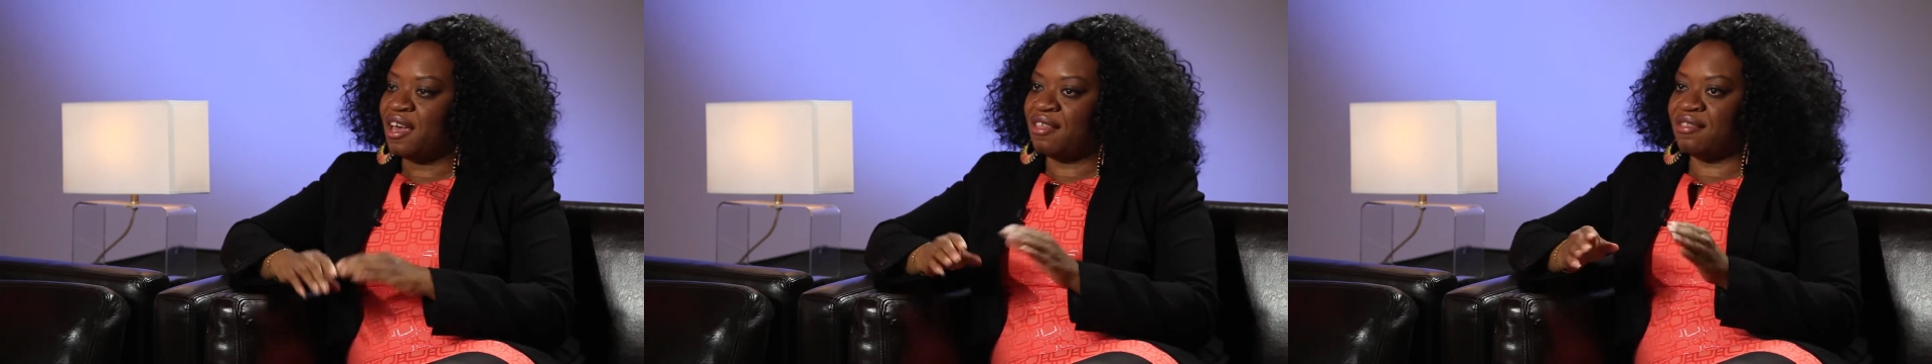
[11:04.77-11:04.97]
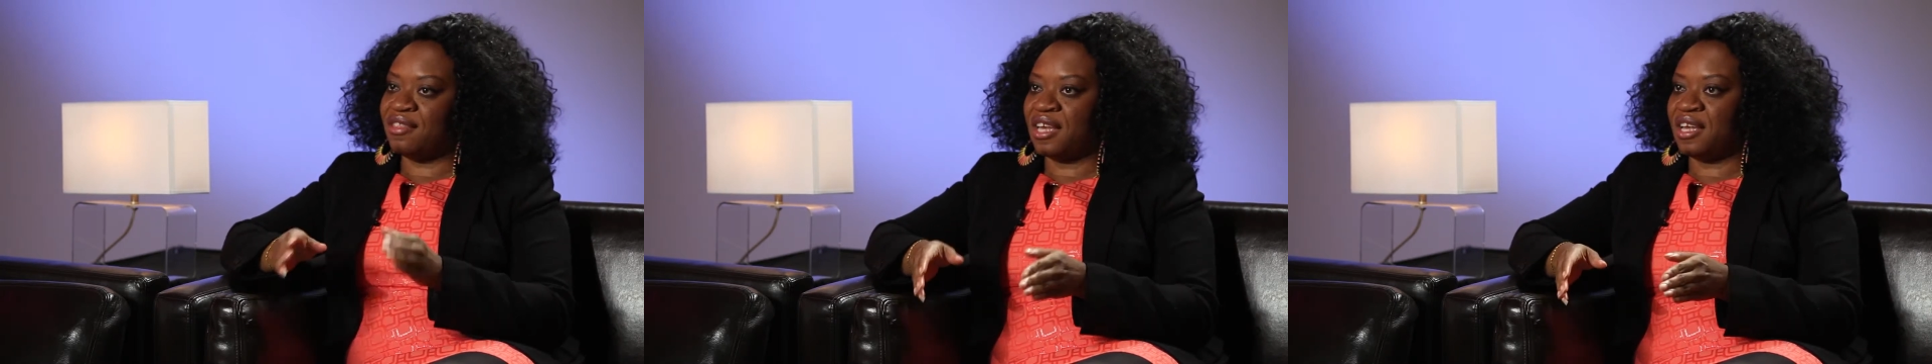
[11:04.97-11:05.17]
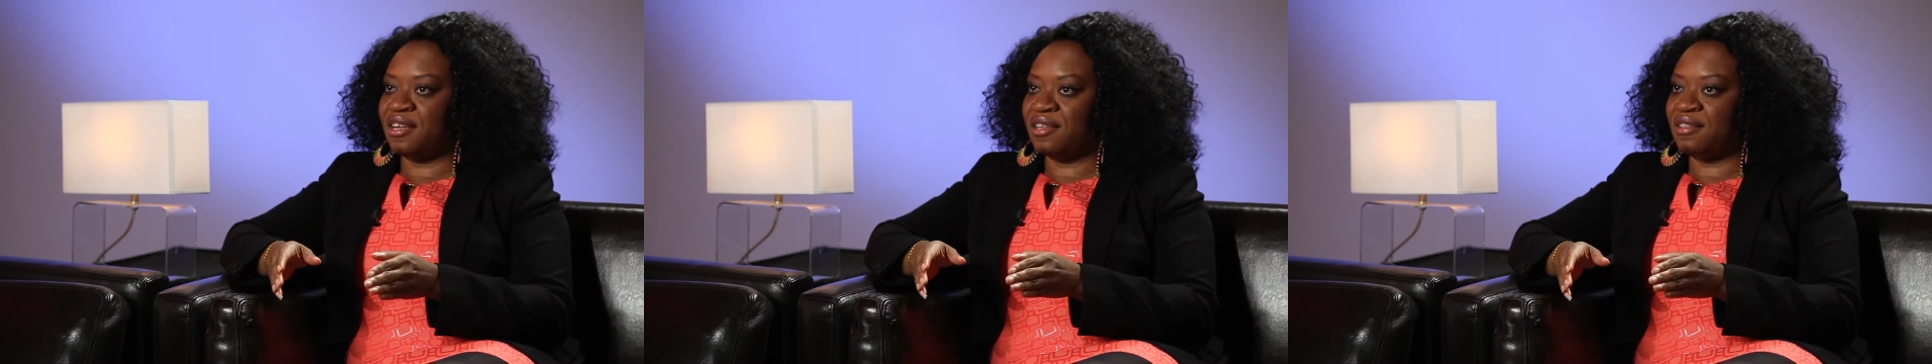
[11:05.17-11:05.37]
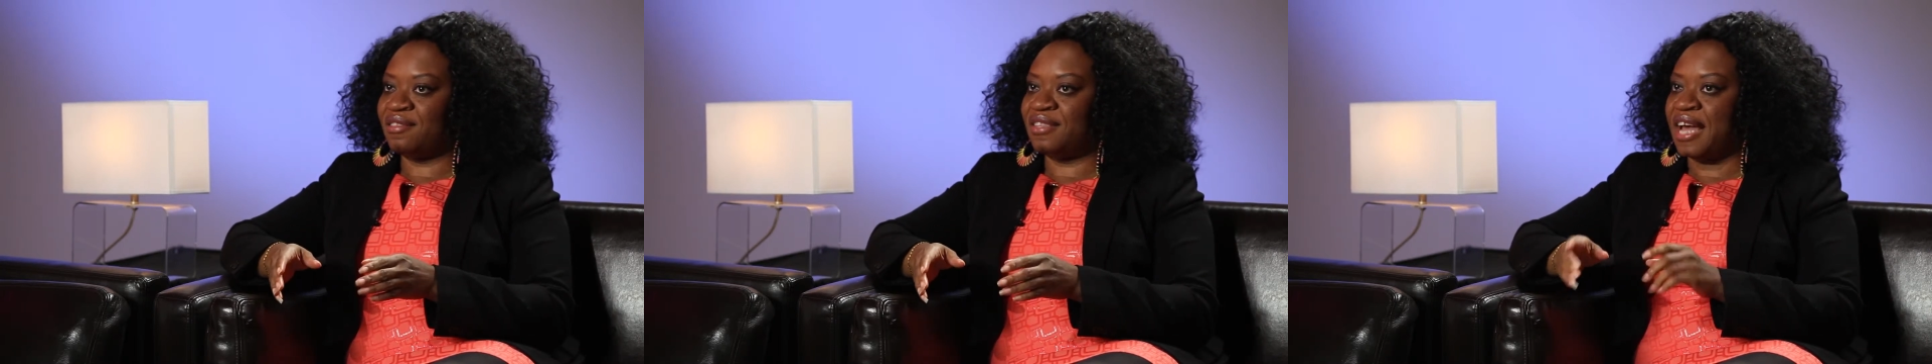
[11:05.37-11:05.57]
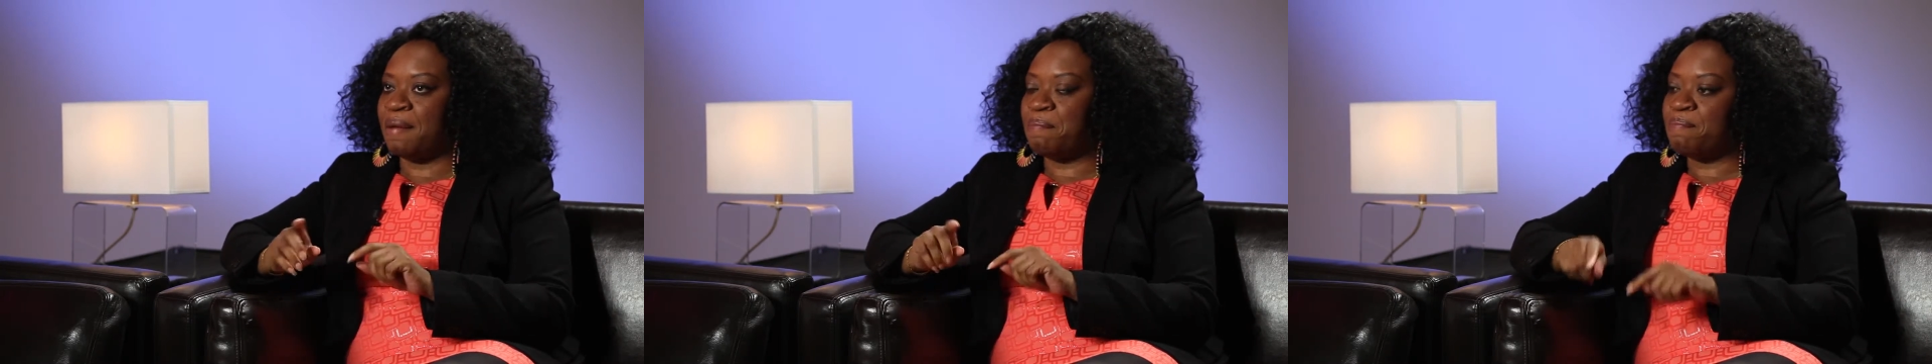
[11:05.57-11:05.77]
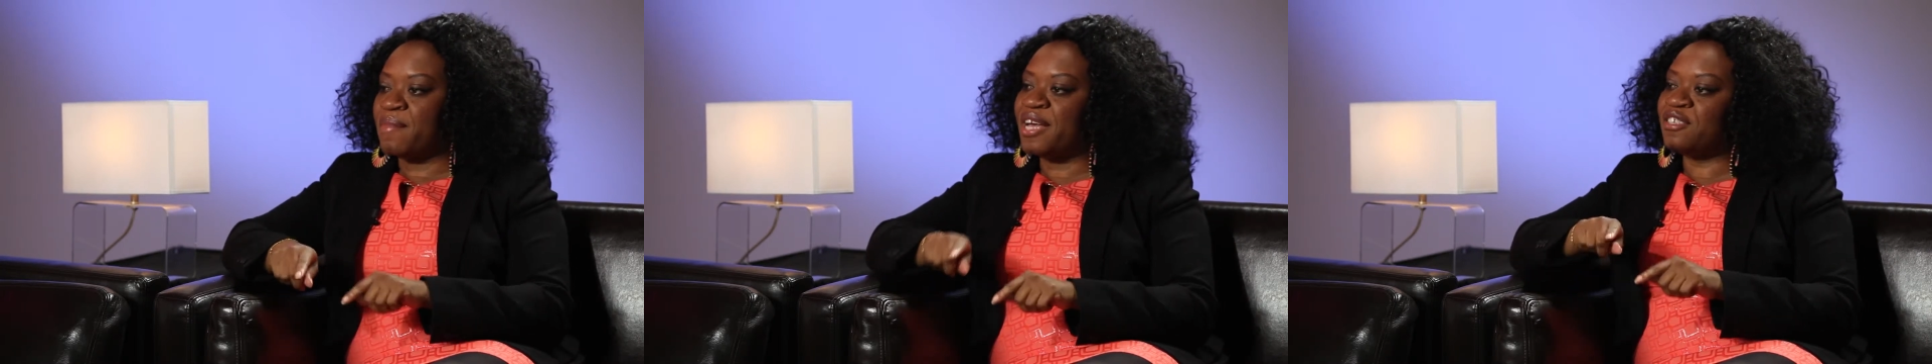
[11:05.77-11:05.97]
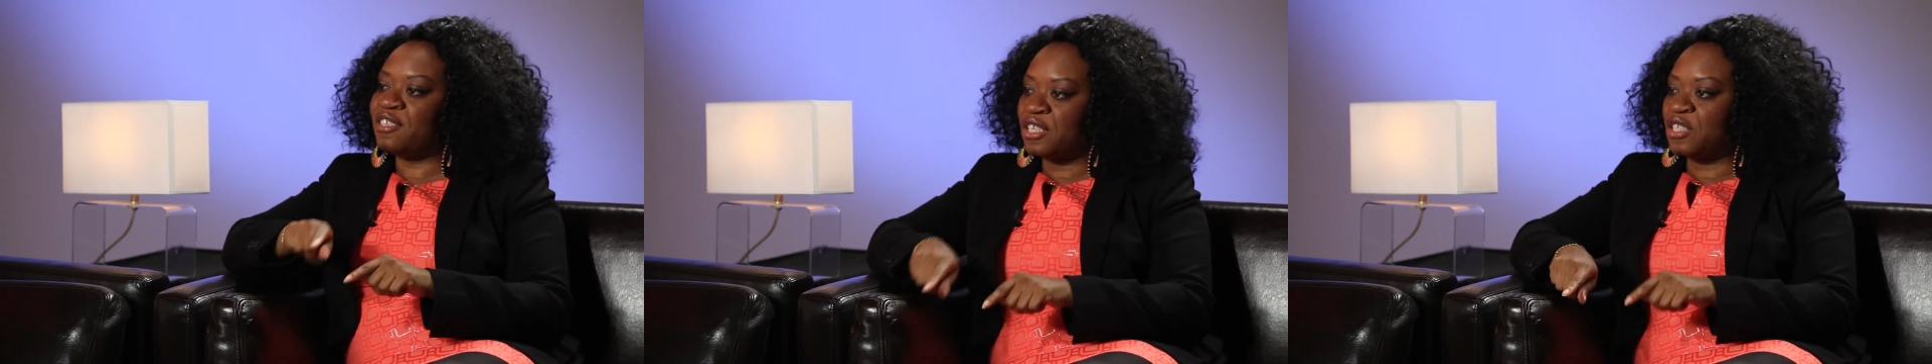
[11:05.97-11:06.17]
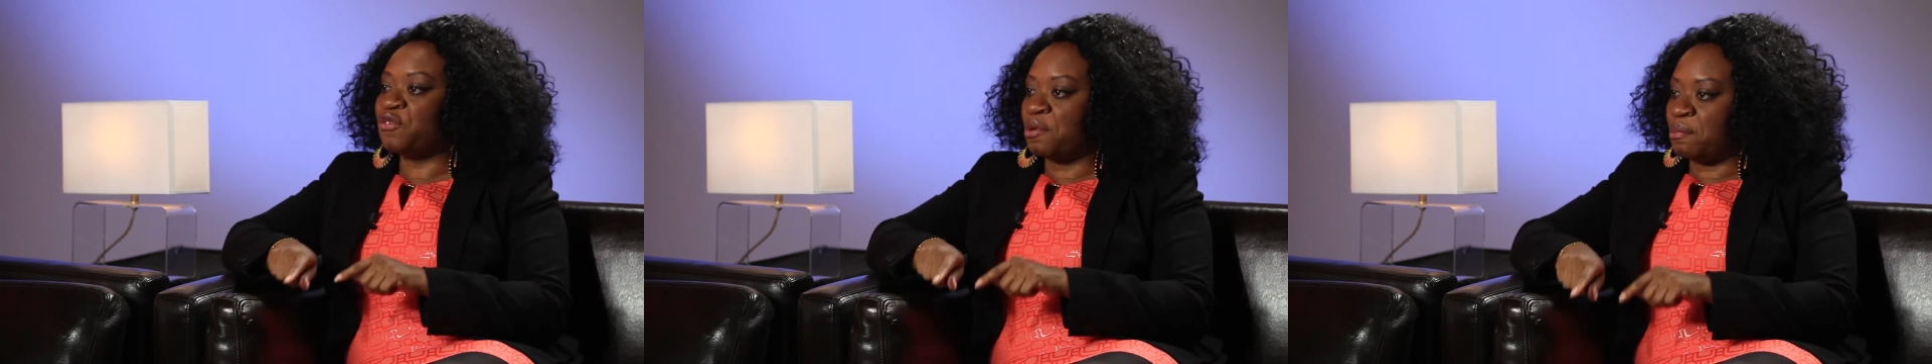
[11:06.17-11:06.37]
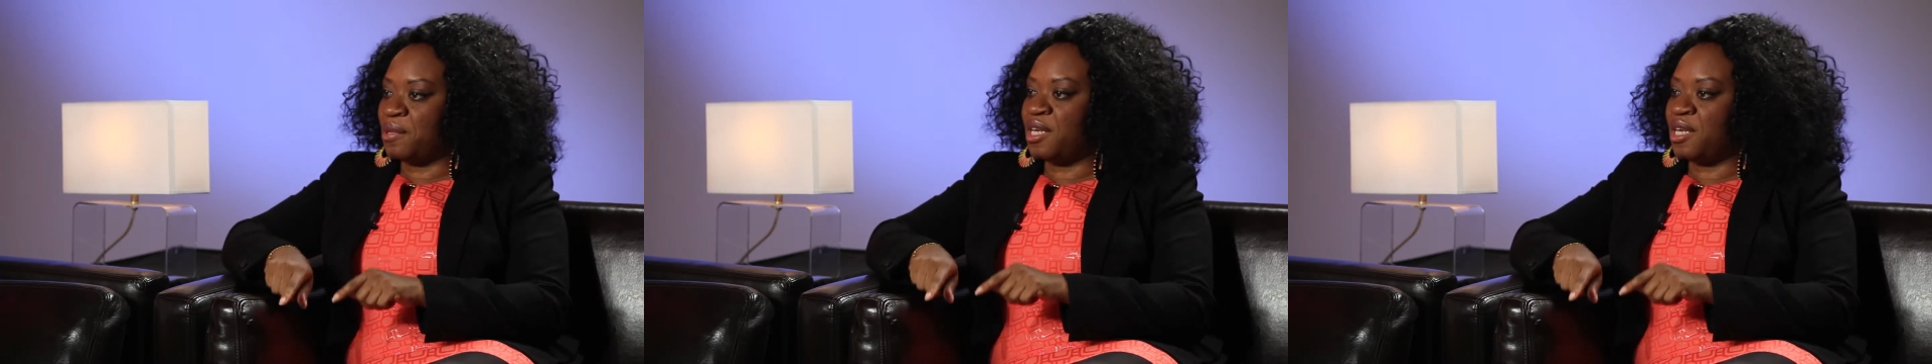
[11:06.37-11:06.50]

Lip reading: then that message for